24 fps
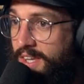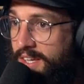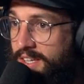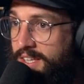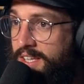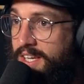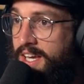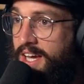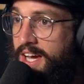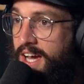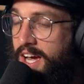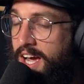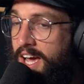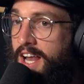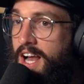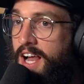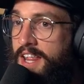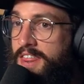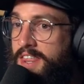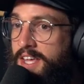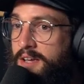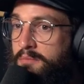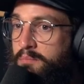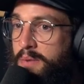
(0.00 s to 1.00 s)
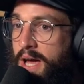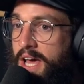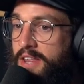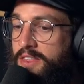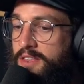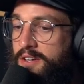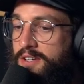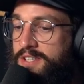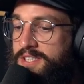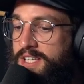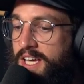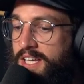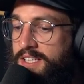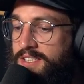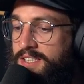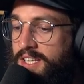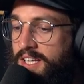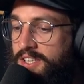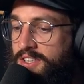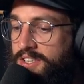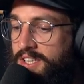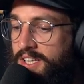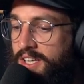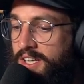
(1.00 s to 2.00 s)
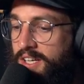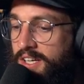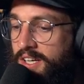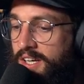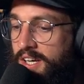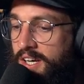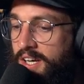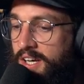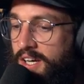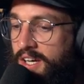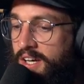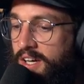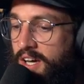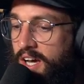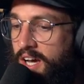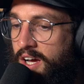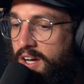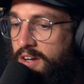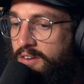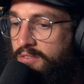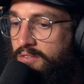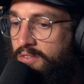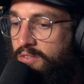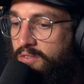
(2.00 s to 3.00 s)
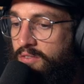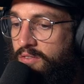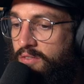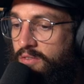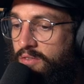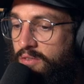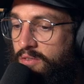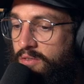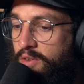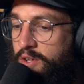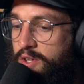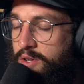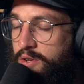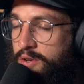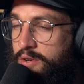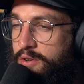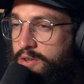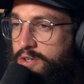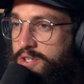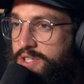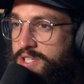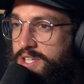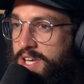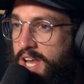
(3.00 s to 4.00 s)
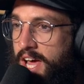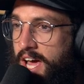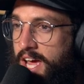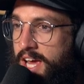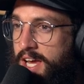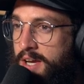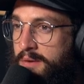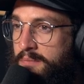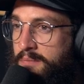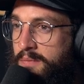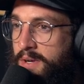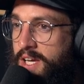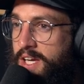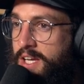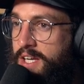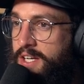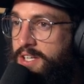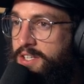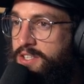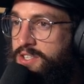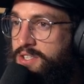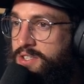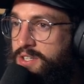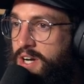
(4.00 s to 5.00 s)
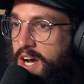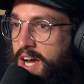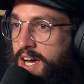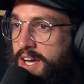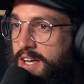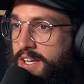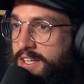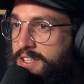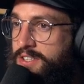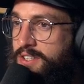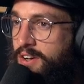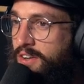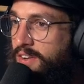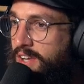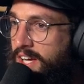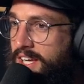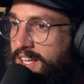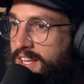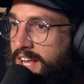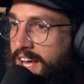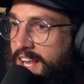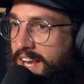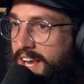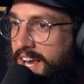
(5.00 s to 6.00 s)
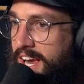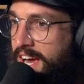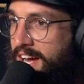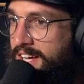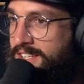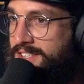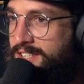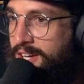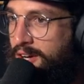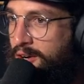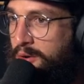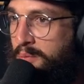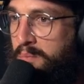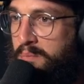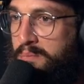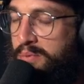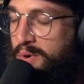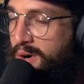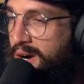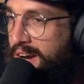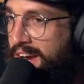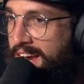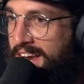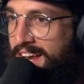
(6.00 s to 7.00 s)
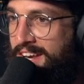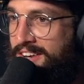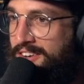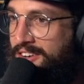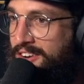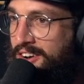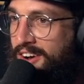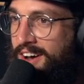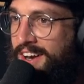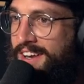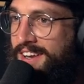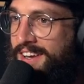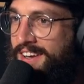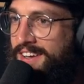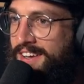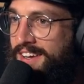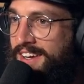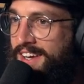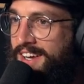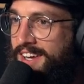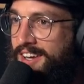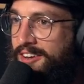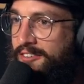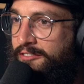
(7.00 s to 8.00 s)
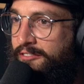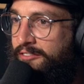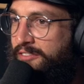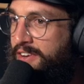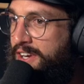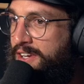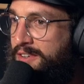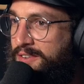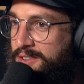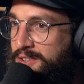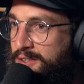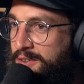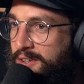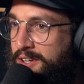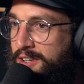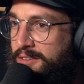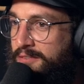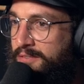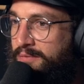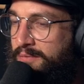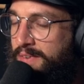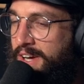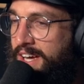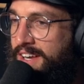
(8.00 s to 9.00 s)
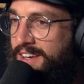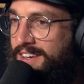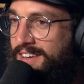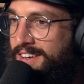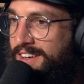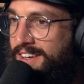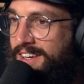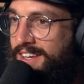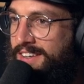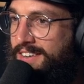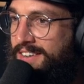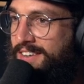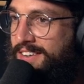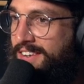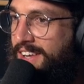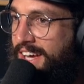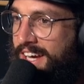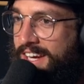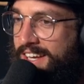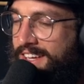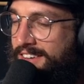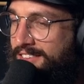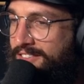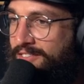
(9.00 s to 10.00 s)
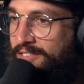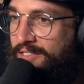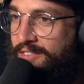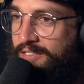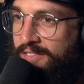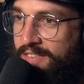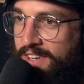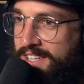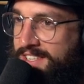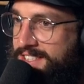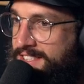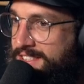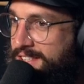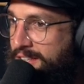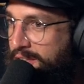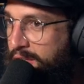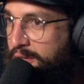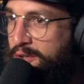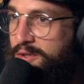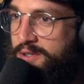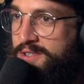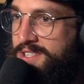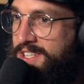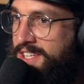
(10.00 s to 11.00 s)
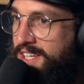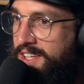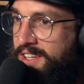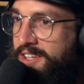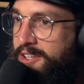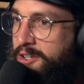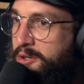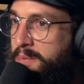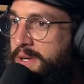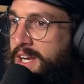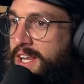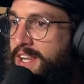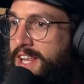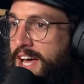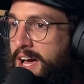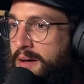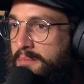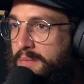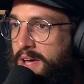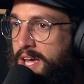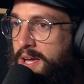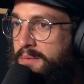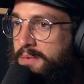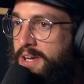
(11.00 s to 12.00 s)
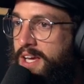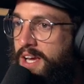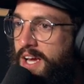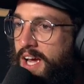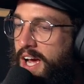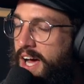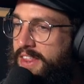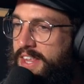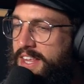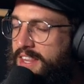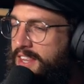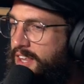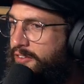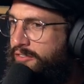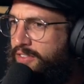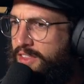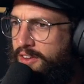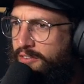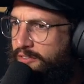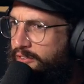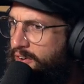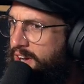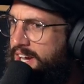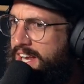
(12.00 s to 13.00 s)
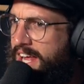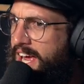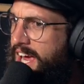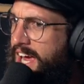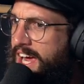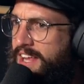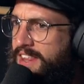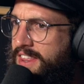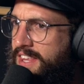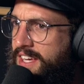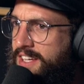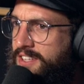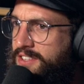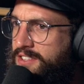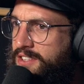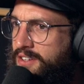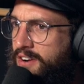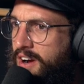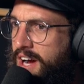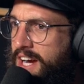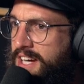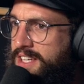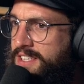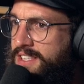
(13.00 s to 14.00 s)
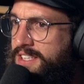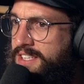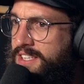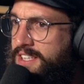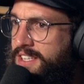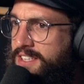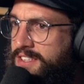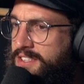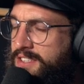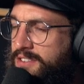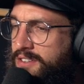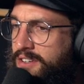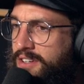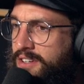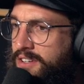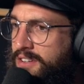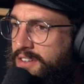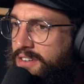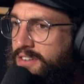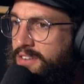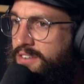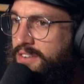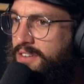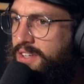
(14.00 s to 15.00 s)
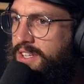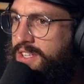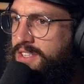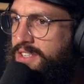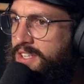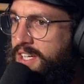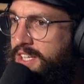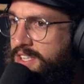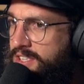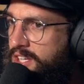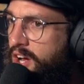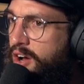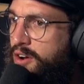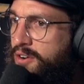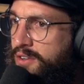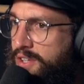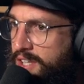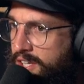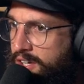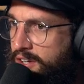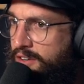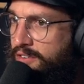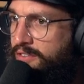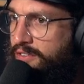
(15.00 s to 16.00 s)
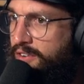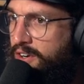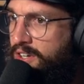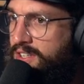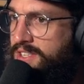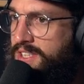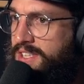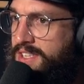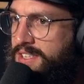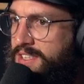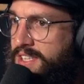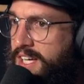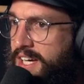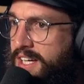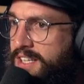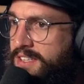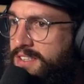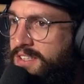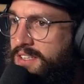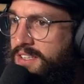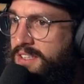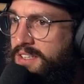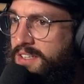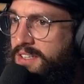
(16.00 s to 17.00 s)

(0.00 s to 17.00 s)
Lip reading: Yeah, and I think Bathurst has such a huge name in Australia. It's got like that household brand kind of feel to it, but in like it is losing a little bit of that maybe. I think the free to air thing's crazy that it's not it's only on Fox these days.